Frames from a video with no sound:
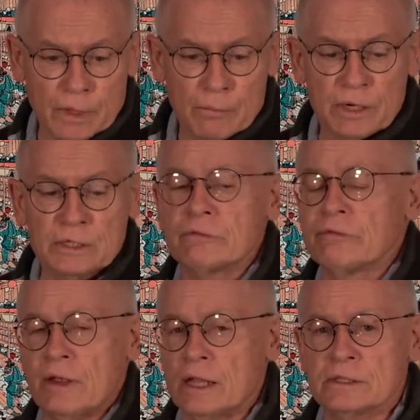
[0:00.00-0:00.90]
but
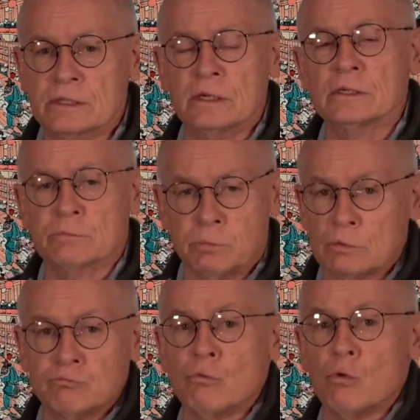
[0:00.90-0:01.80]
defenseless
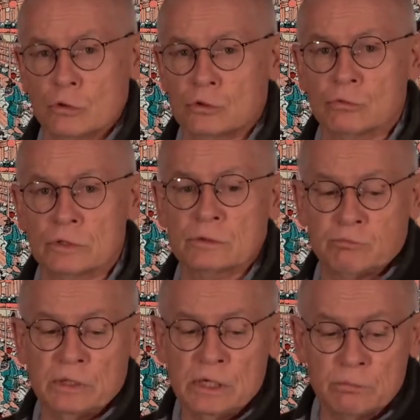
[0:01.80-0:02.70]
but virtuous
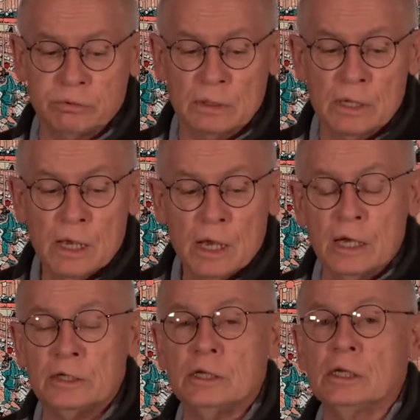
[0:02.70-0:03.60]
people,
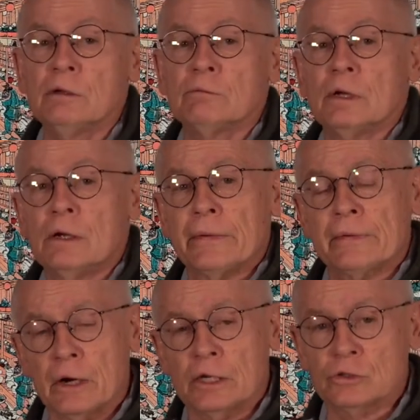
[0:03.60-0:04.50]
and he
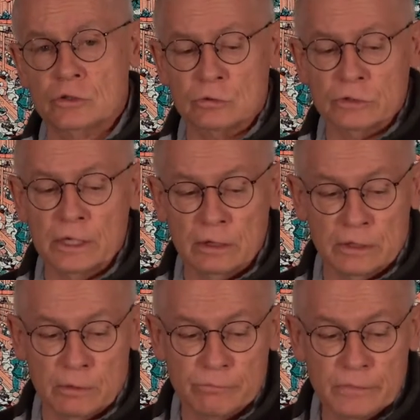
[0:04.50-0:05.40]
threatens to kill
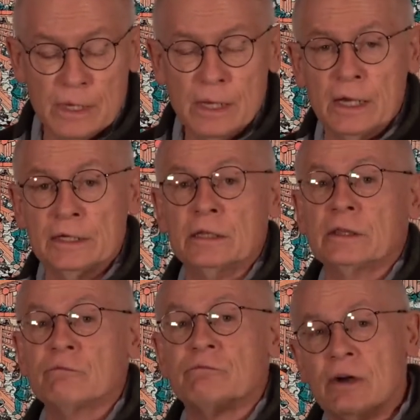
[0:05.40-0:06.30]
them. And at
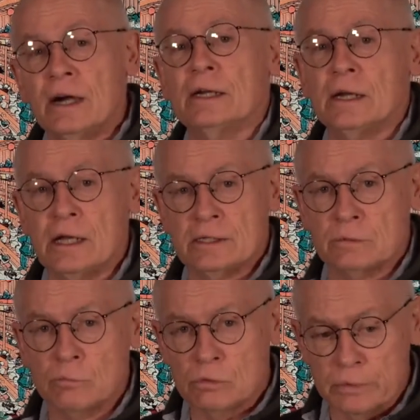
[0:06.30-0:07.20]
the very
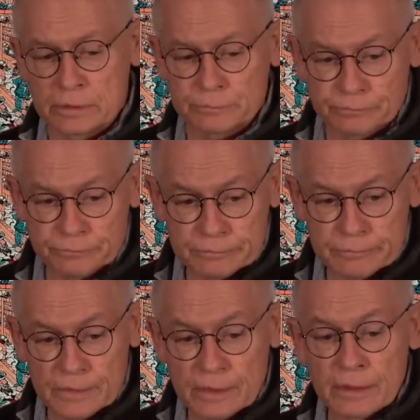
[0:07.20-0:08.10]
last moment,
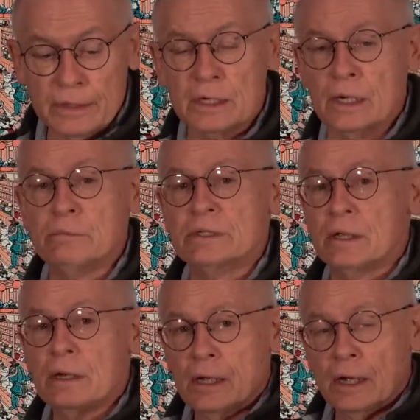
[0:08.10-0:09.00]
there comes
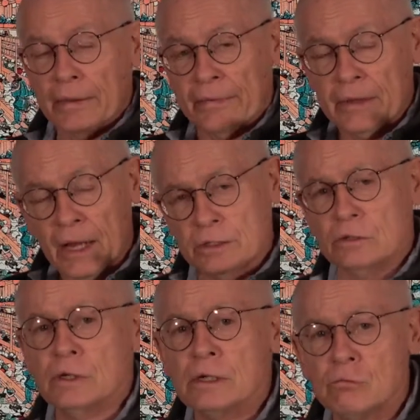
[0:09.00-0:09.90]
a
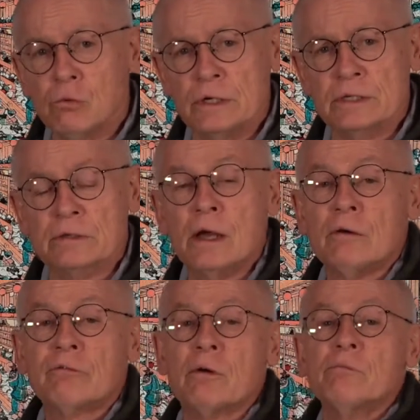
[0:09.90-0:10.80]
thundering voice
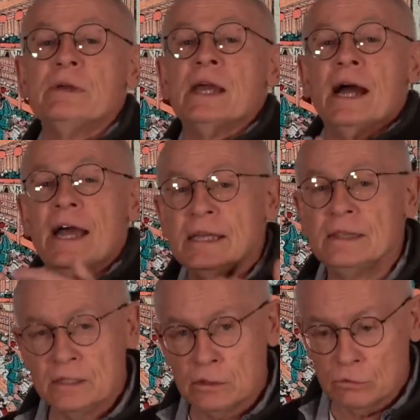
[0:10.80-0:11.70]
from
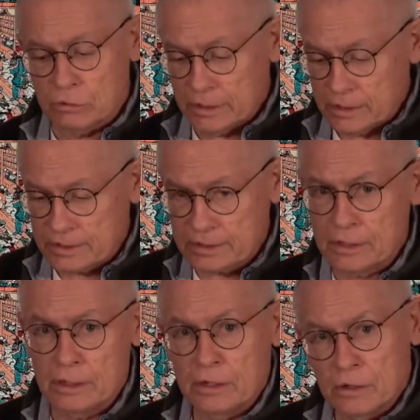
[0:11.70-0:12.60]
behind the audience,
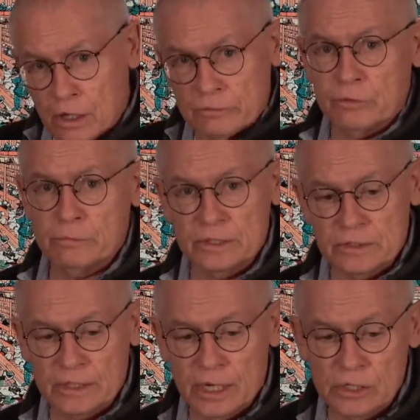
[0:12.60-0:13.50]
not from the
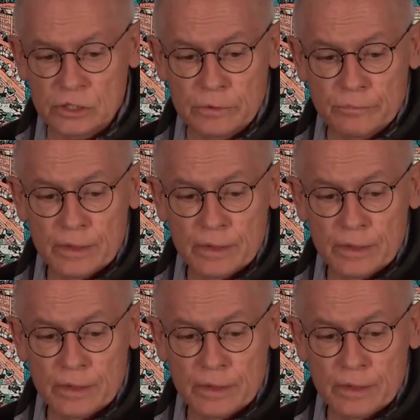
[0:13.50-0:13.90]
stage.